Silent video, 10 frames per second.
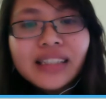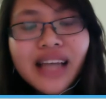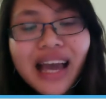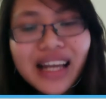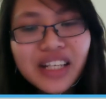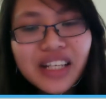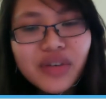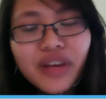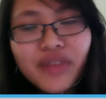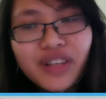answering
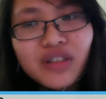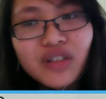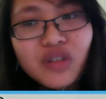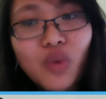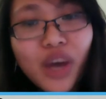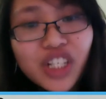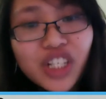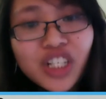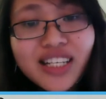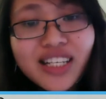investors'
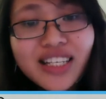questions,